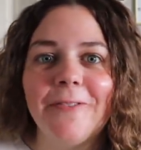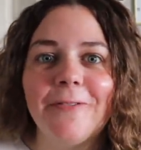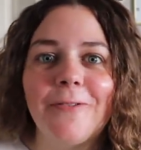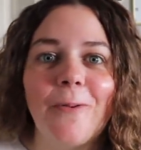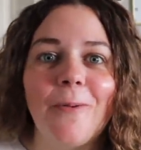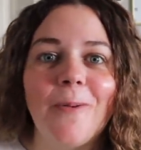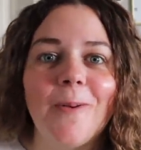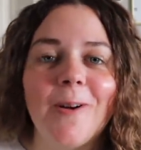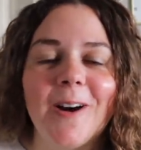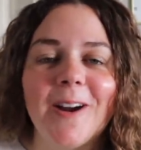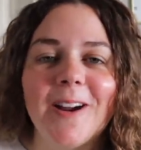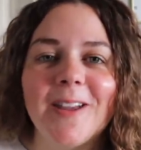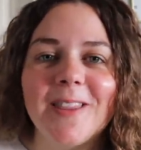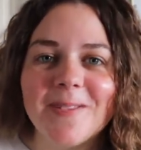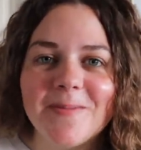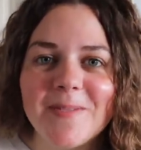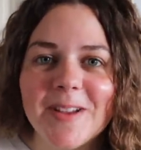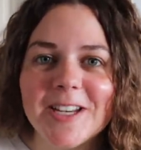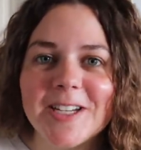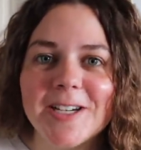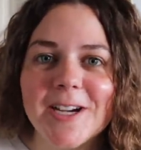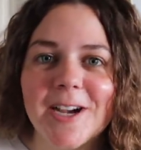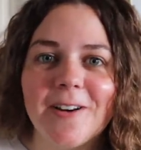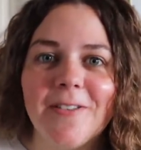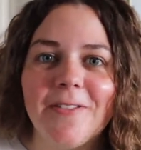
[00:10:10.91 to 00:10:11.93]
for the
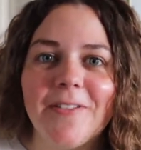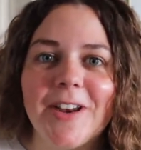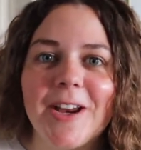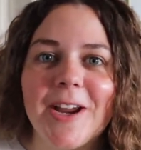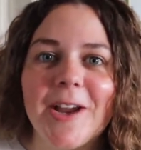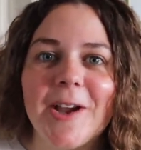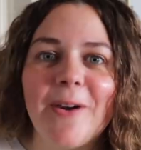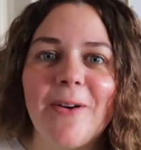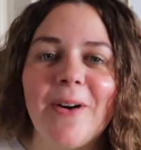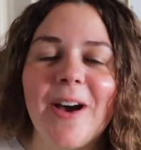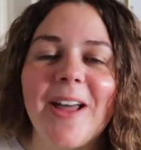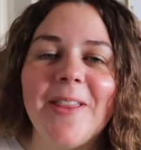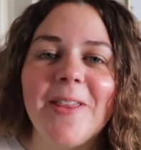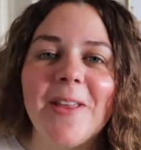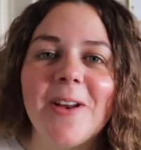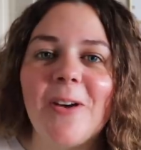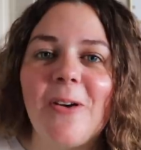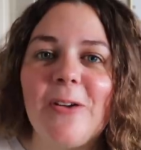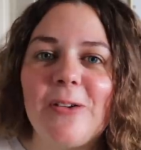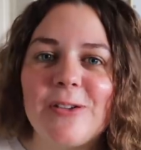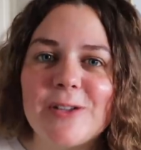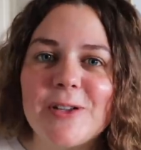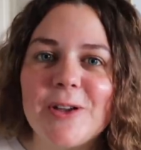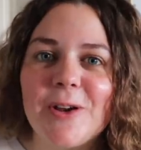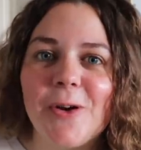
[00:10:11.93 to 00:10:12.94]
main channel video and then
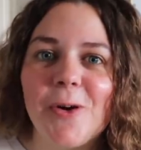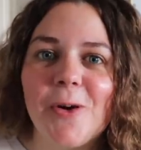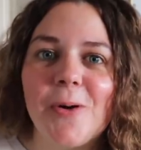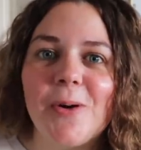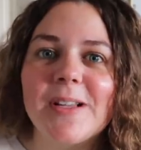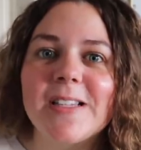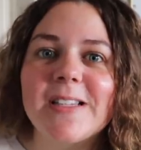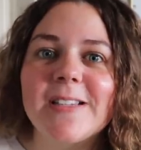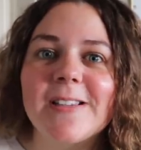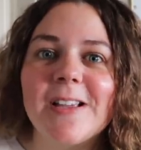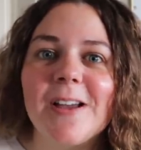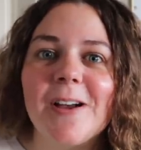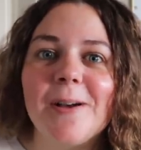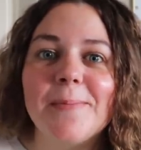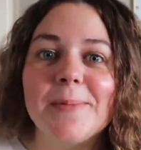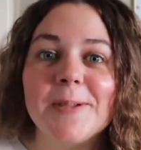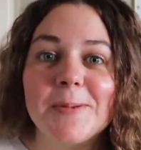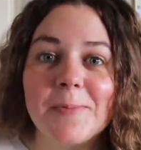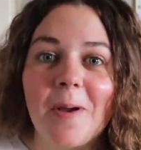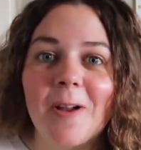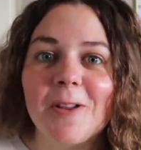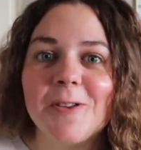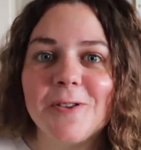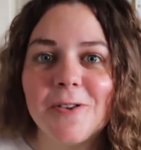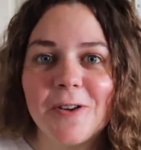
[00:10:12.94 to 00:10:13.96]
also some
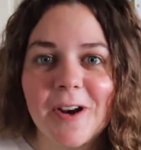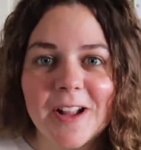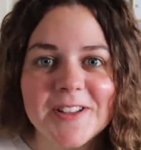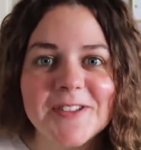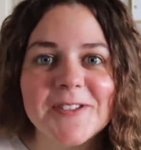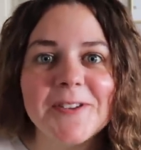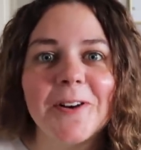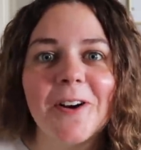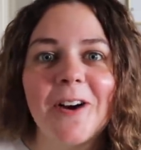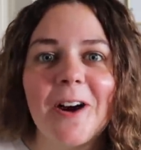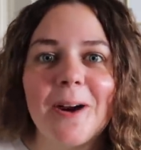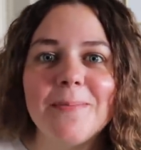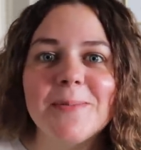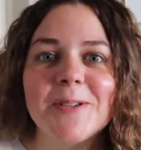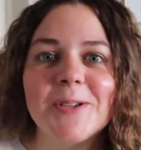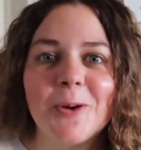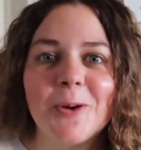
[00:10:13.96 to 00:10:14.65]
sponsored Instagram